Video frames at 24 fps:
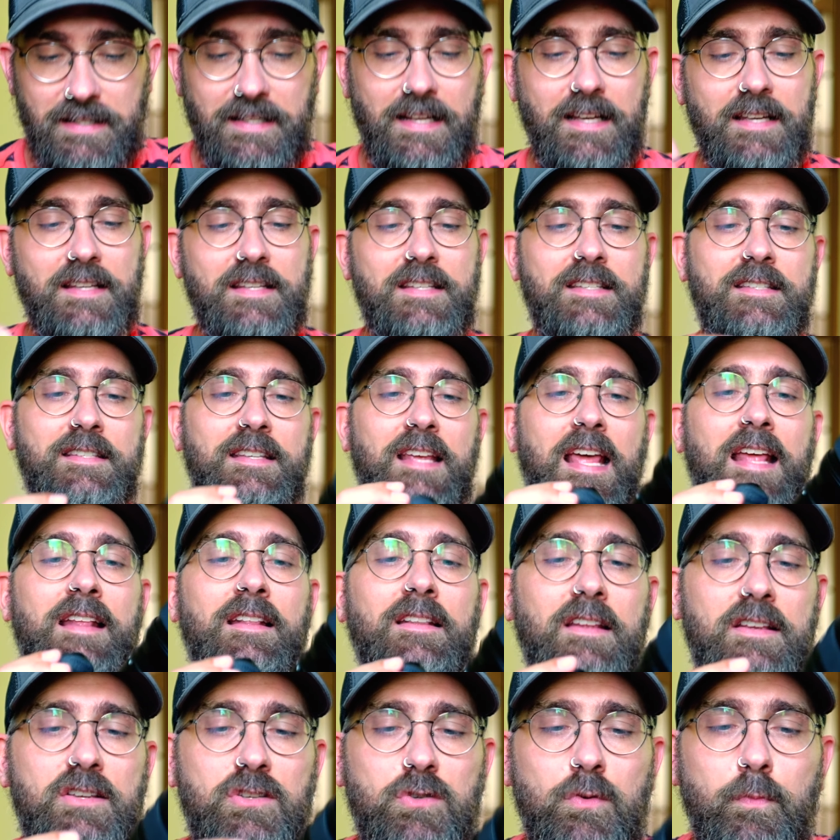They
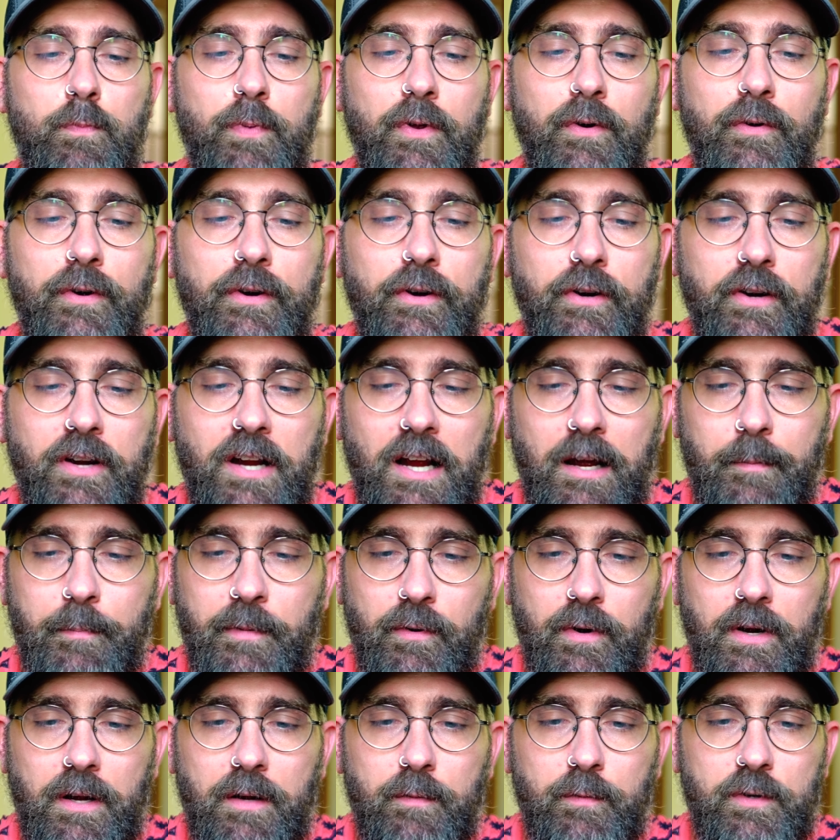sent a superior
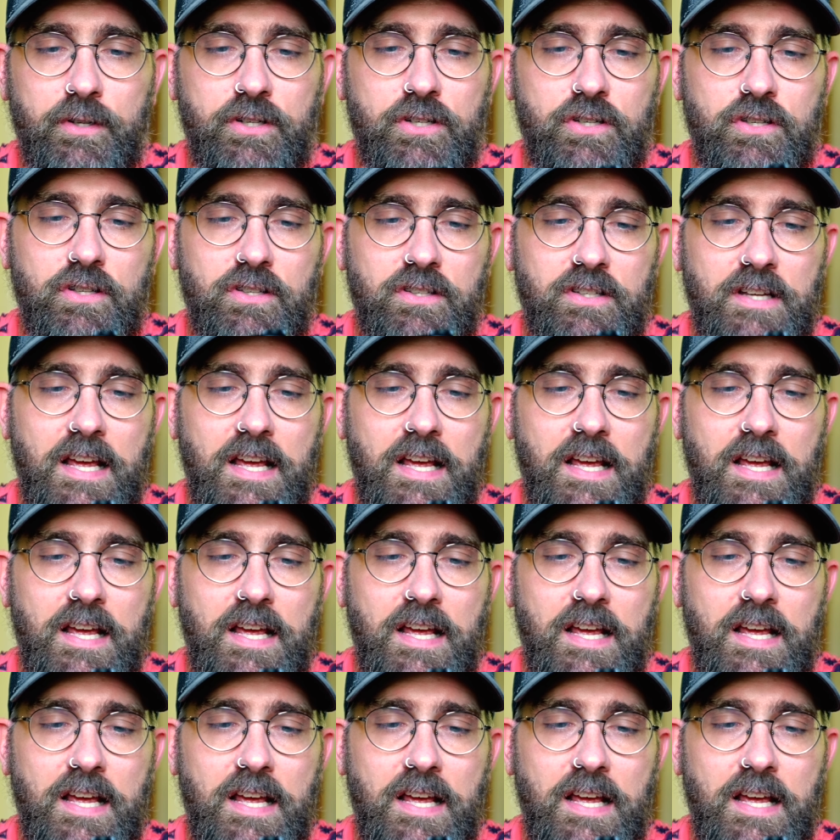camera, which is